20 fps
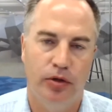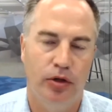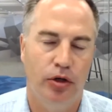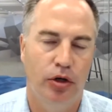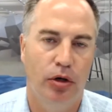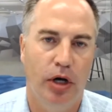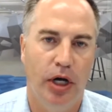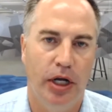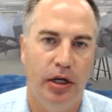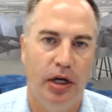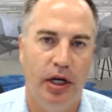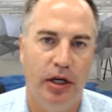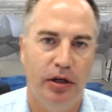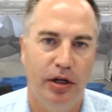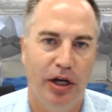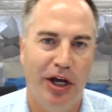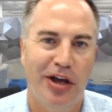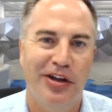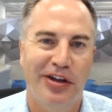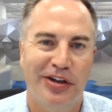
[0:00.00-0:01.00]
No, I, I,
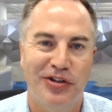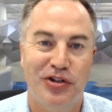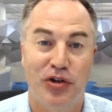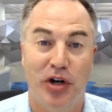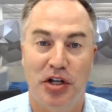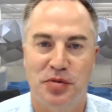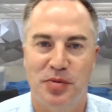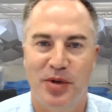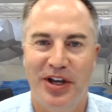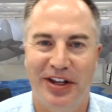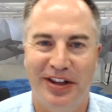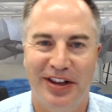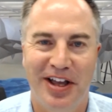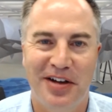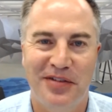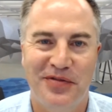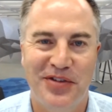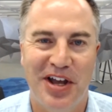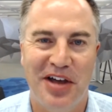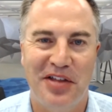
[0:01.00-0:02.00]
I, trust me, I'd
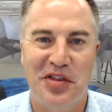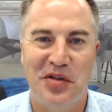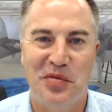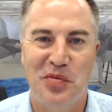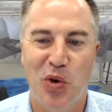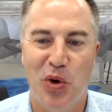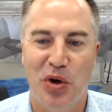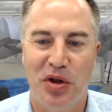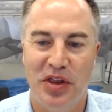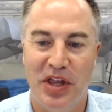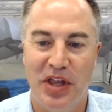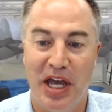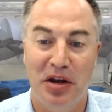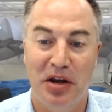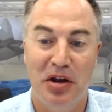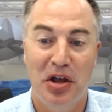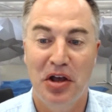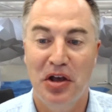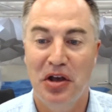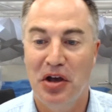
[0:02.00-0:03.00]
love nothing more than that
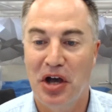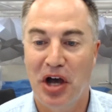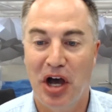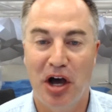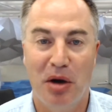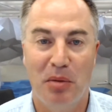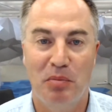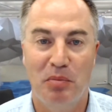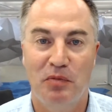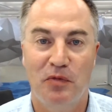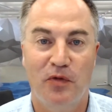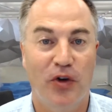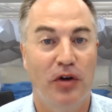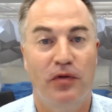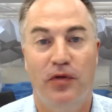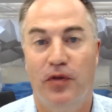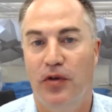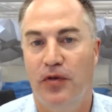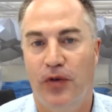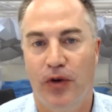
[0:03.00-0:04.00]
um, for,
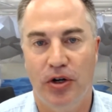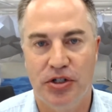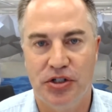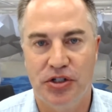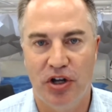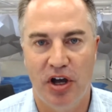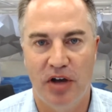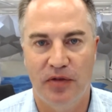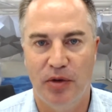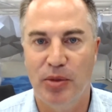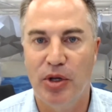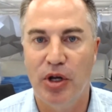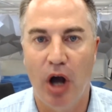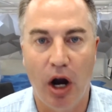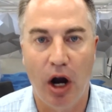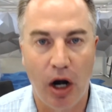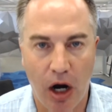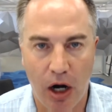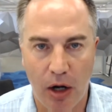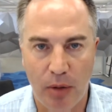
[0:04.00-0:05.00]
first off, I mean,
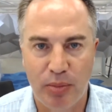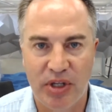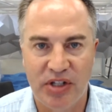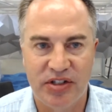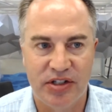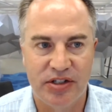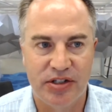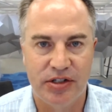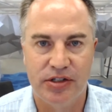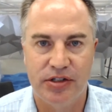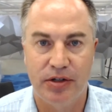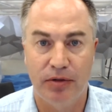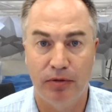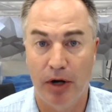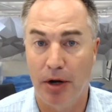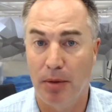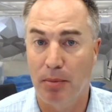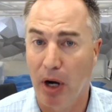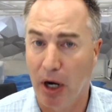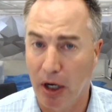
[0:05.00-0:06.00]
our, our business is to
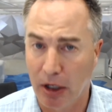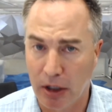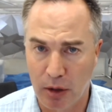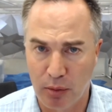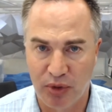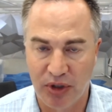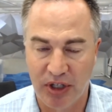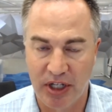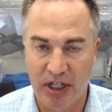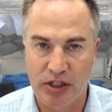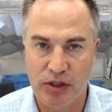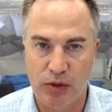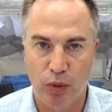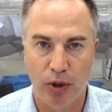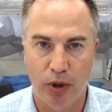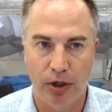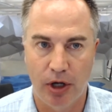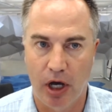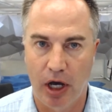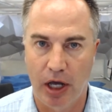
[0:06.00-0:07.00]
run a marketplace.
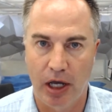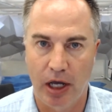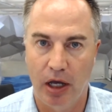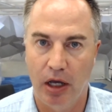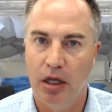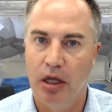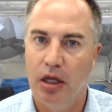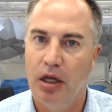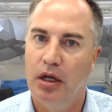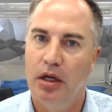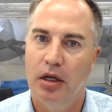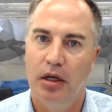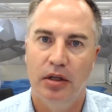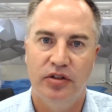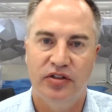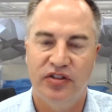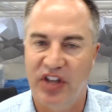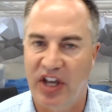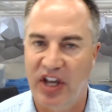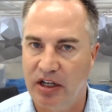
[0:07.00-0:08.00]
We're not a
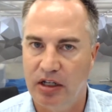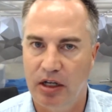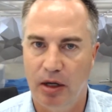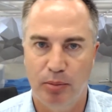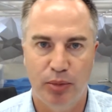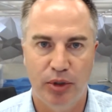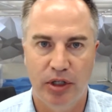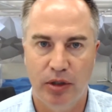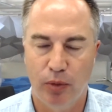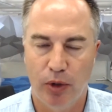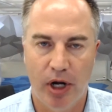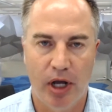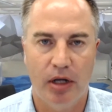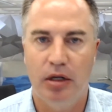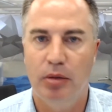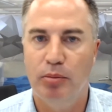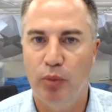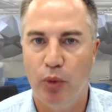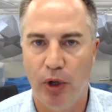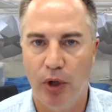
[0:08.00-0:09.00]
tech company. We're
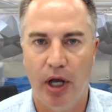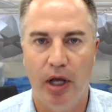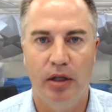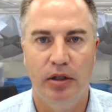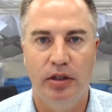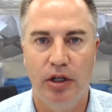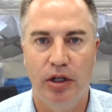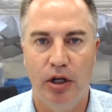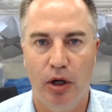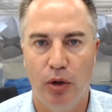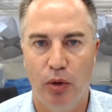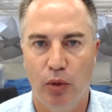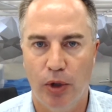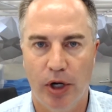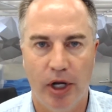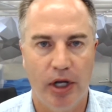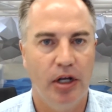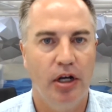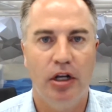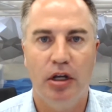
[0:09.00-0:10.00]
not, we're not, you know, we're
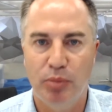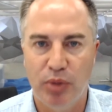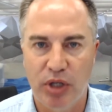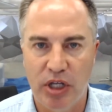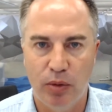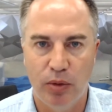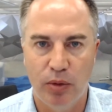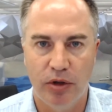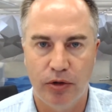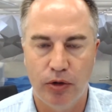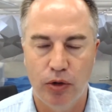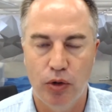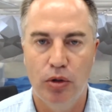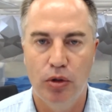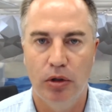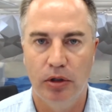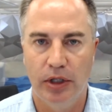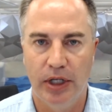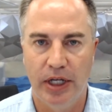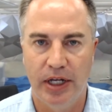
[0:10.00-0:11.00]
not going to compete with
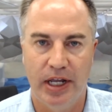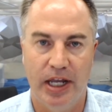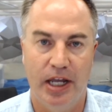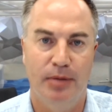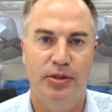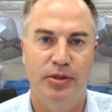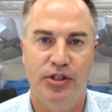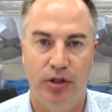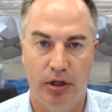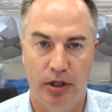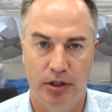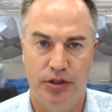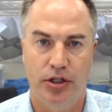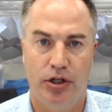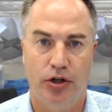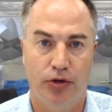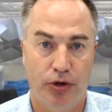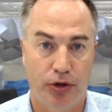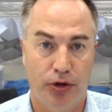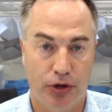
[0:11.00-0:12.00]
Google and Amazon to
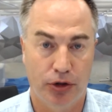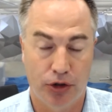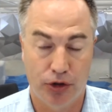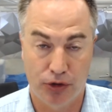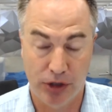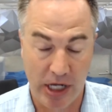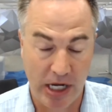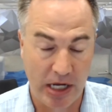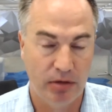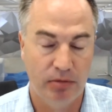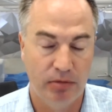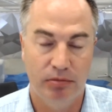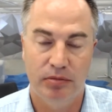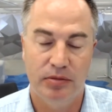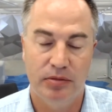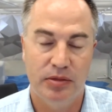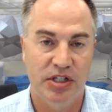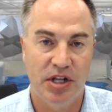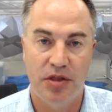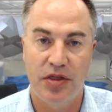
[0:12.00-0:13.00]
cr- create
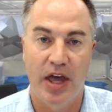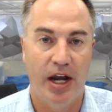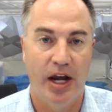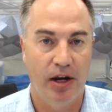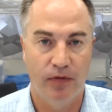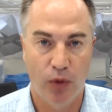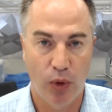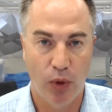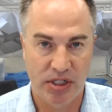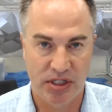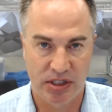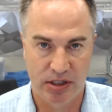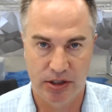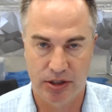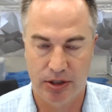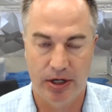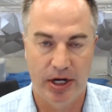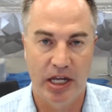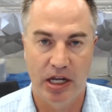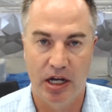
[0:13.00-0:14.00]
synthetic voices
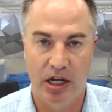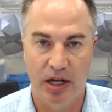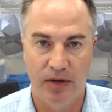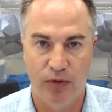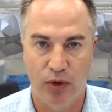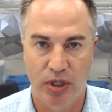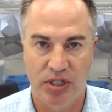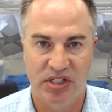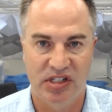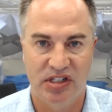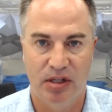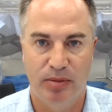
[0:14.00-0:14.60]
or AI voices.